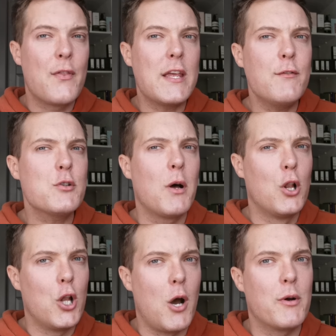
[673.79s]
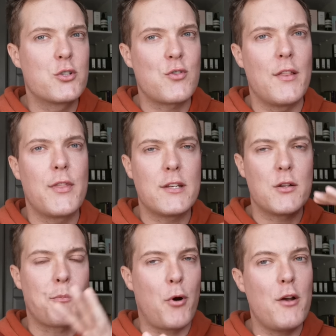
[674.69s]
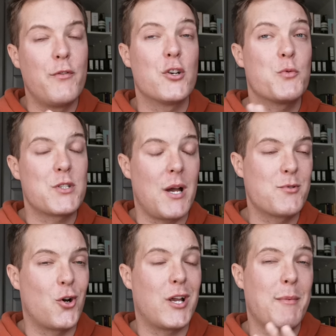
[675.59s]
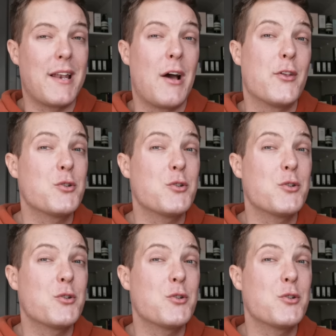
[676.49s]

They even do a lower strength. They do the pro version, which I'm talking about now.